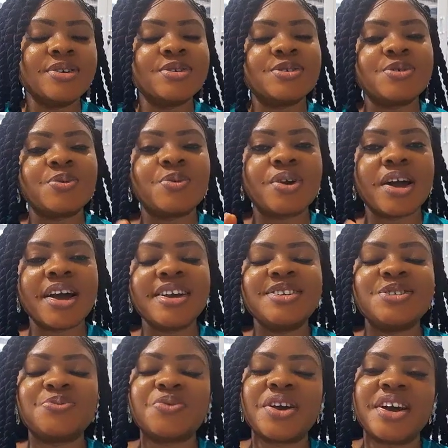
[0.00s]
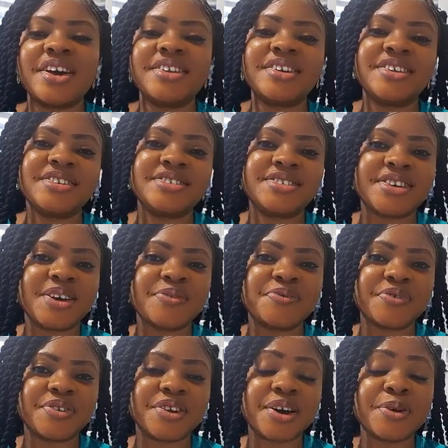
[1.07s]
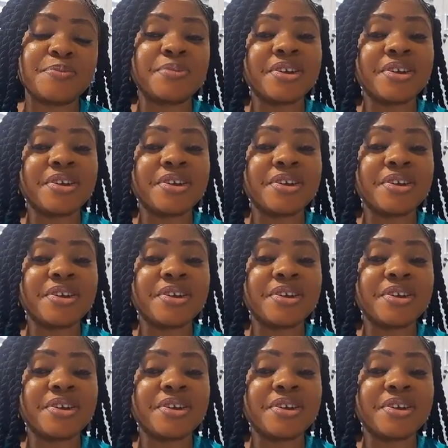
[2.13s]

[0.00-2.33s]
So guys, we are ending it here for now.